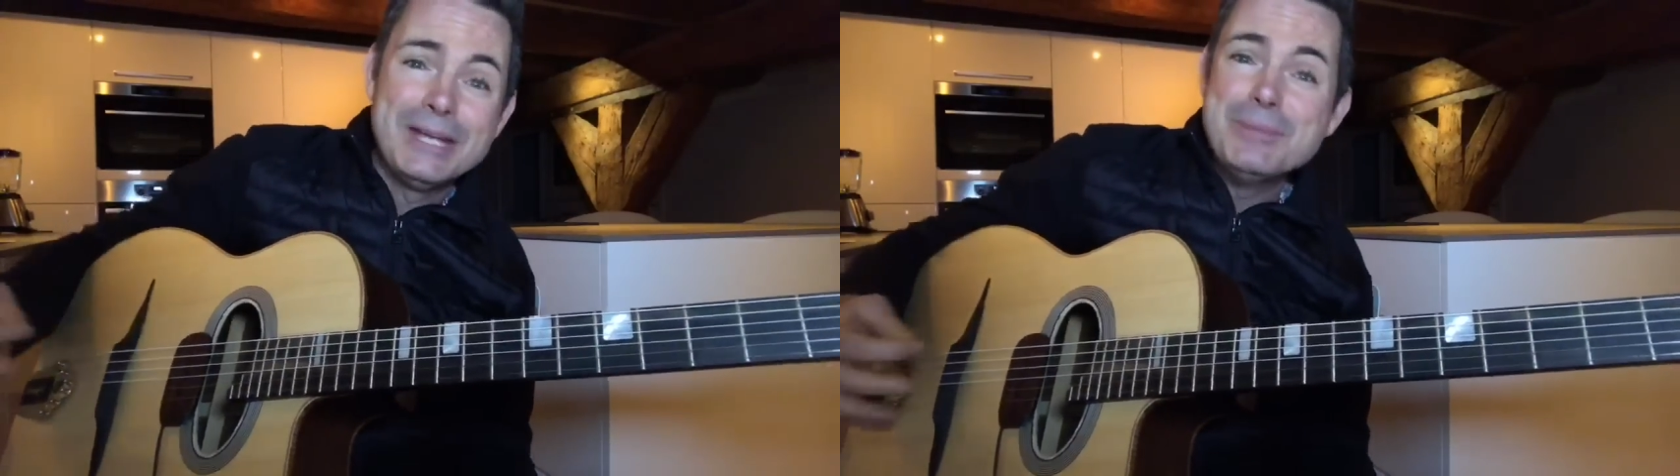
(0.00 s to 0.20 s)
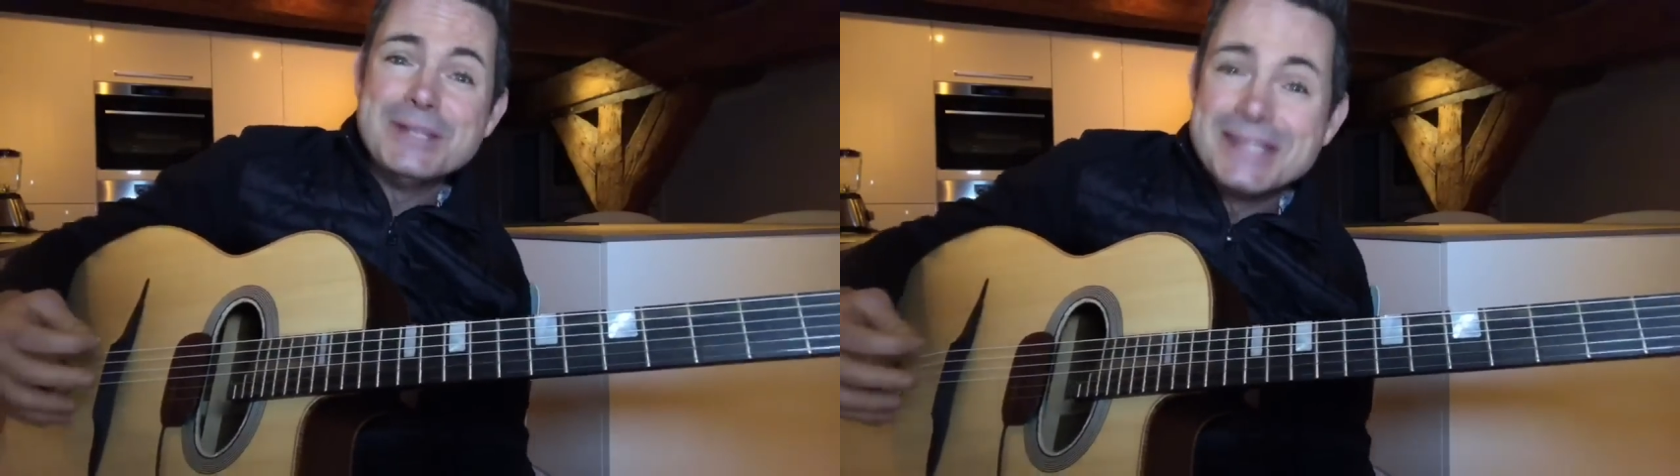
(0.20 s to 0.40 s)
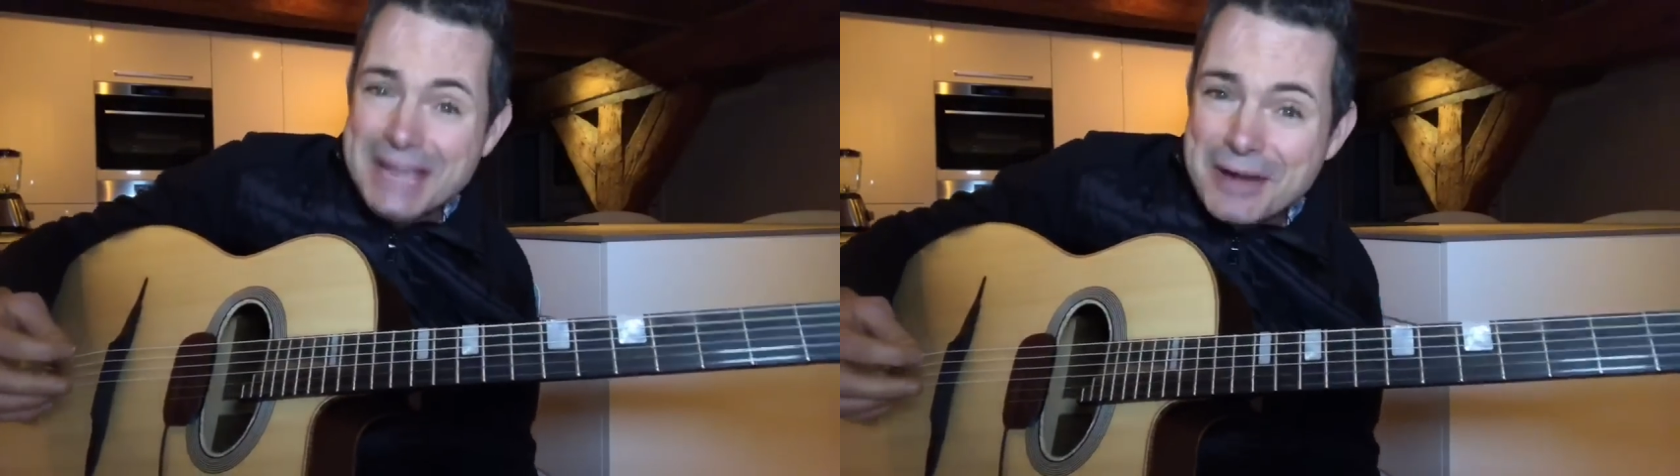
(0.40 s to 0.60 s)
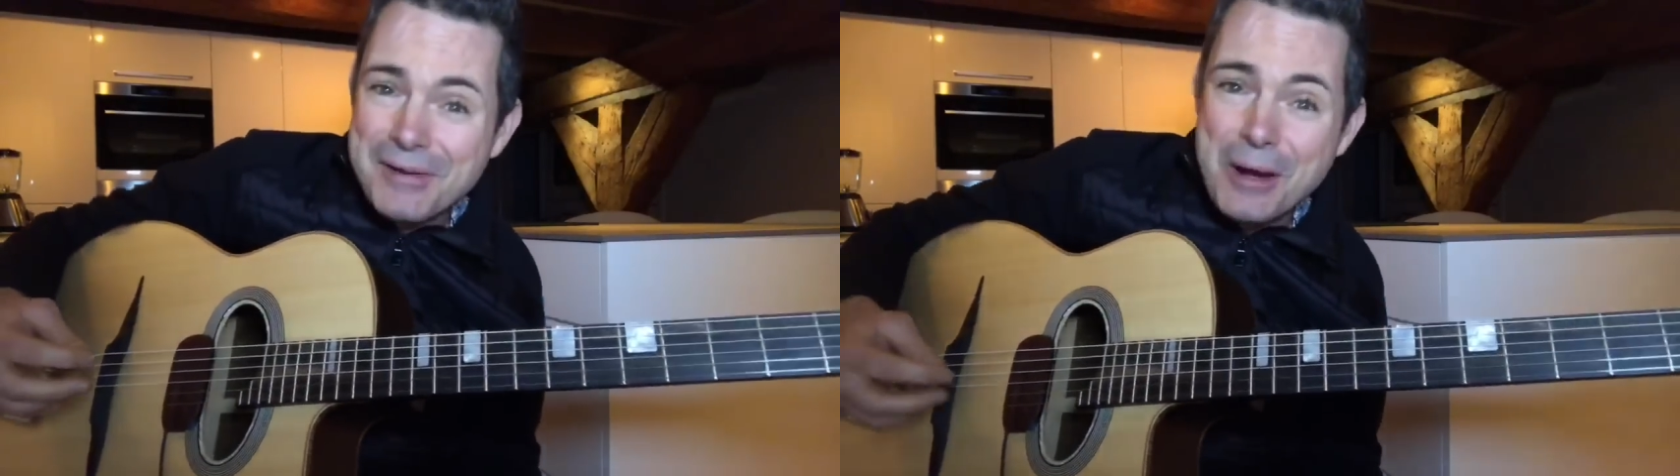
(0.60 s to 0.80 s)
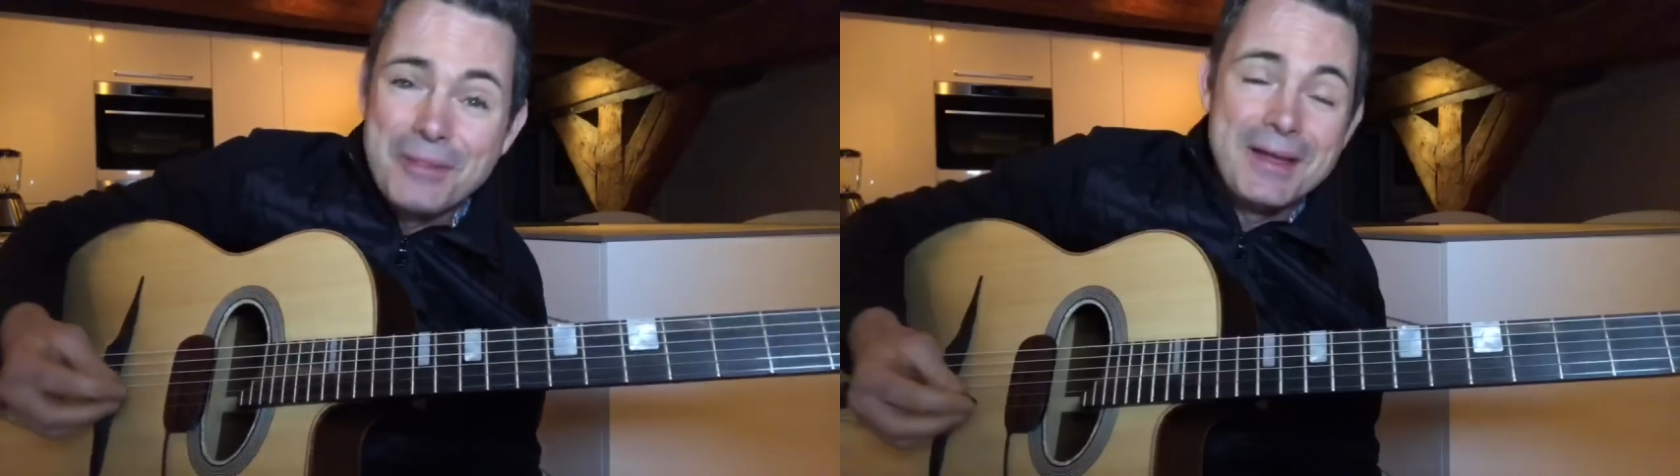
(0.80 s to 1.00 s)
keep it safe
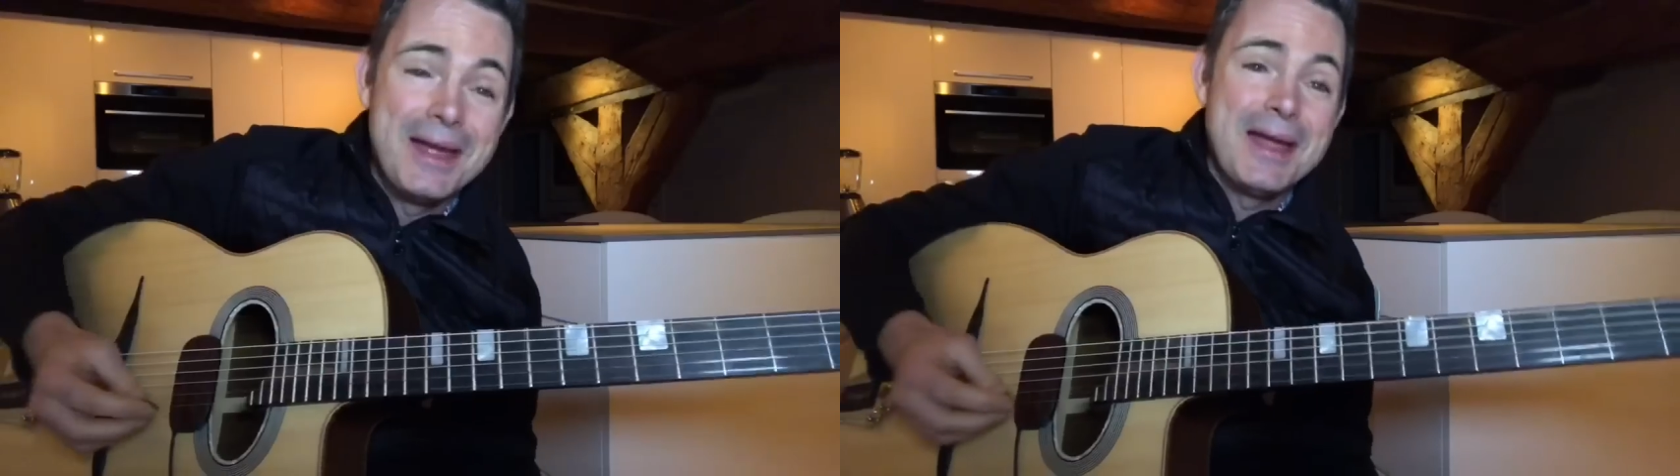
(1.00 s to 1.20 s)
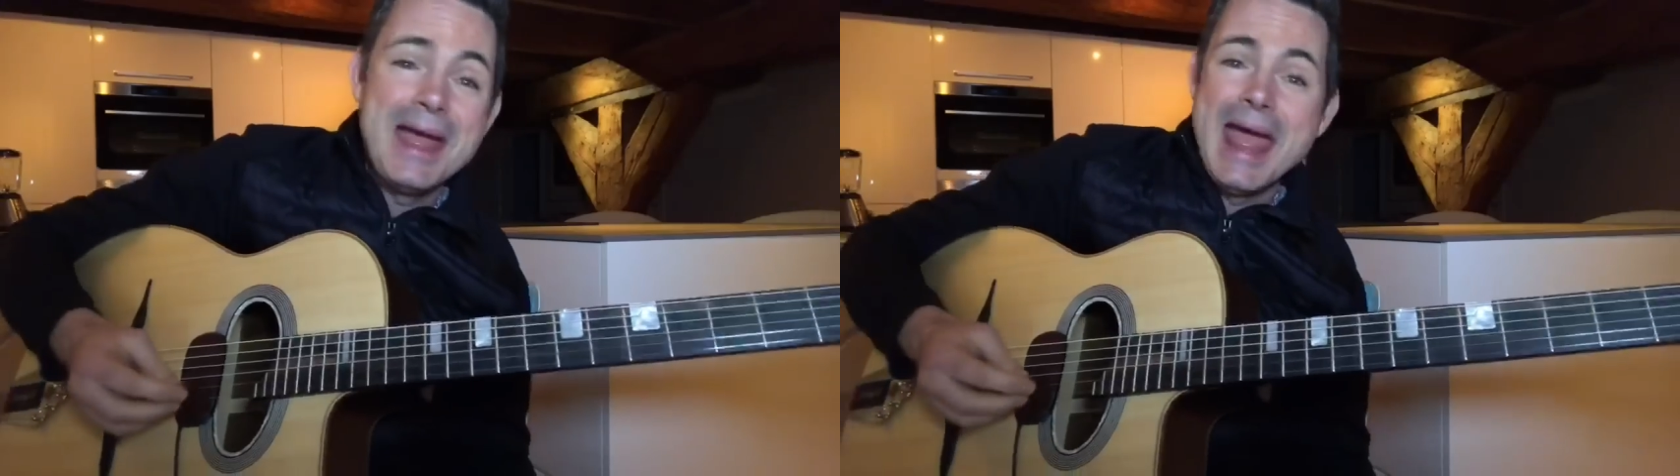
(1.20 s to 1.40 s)
out there,